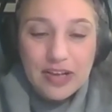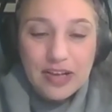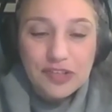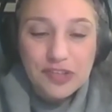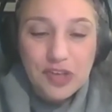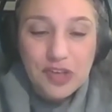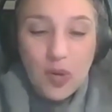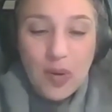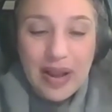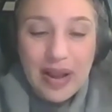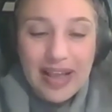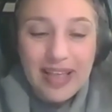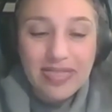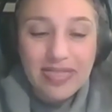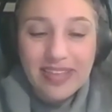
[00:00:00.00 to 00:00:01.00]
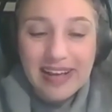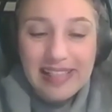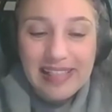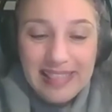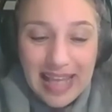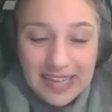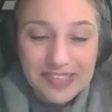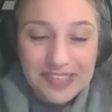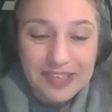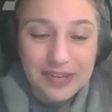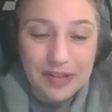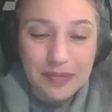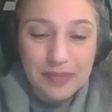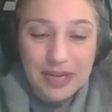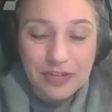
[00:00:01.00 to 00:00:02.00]
So in the
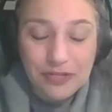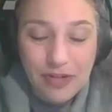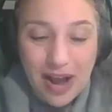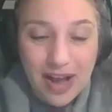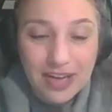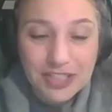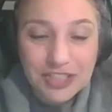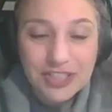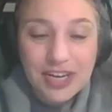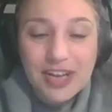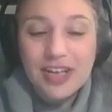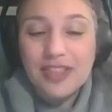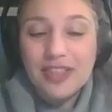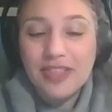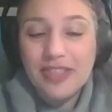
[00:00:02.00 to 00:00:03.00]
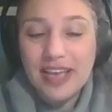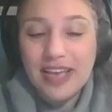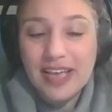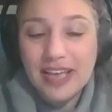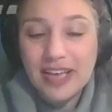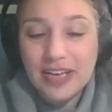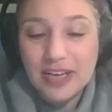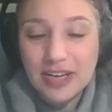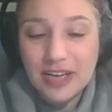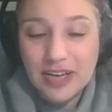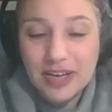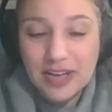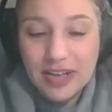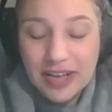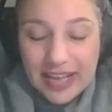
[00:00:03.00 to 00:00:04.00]
classical Midrash, the
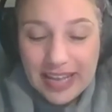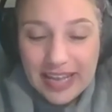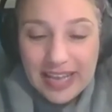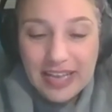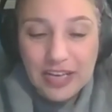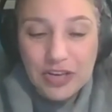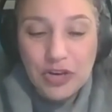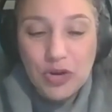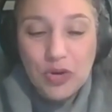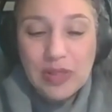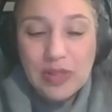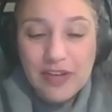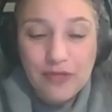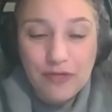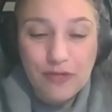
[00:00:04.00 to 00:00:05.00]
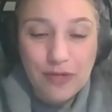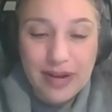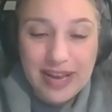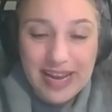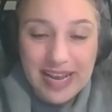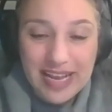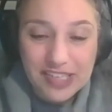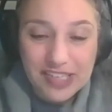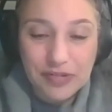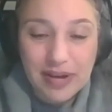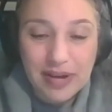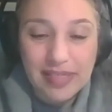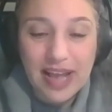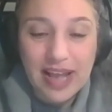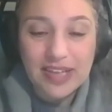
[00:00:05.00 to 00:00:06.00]
newly freed
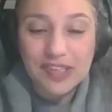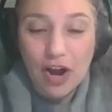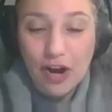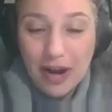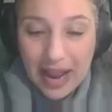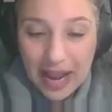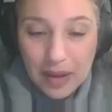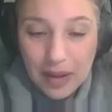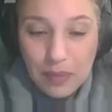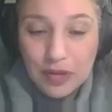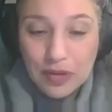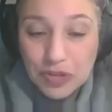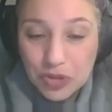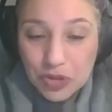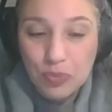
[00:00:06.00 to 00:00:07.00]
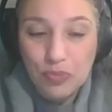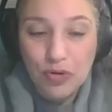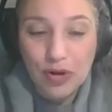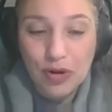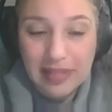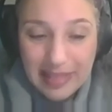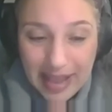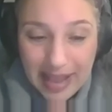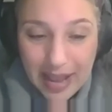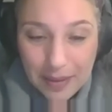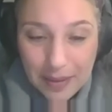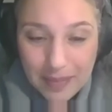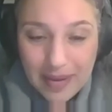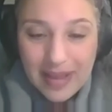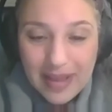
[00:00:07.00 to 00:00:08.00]
Israelites are able to
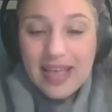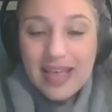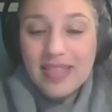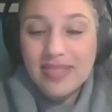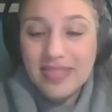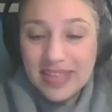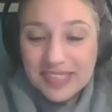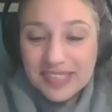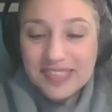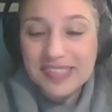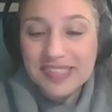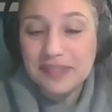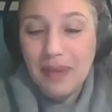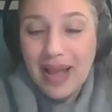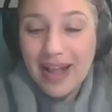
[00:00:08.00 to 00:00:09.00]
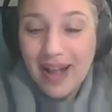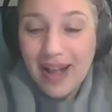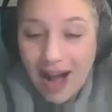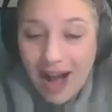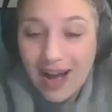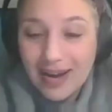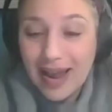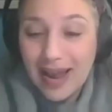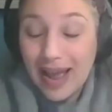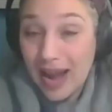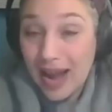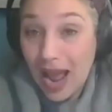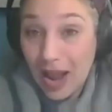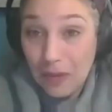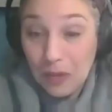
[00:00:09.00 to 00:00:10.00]
proclaim, "This is my God and
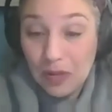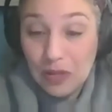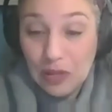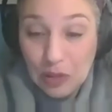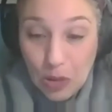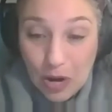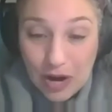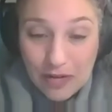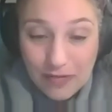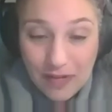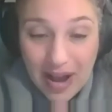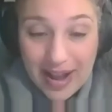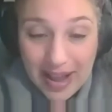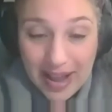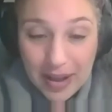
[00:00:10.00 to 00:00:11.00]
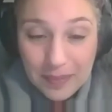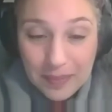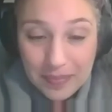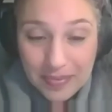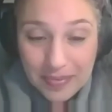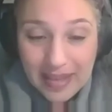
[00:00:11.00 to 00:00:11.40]
I will glorify him."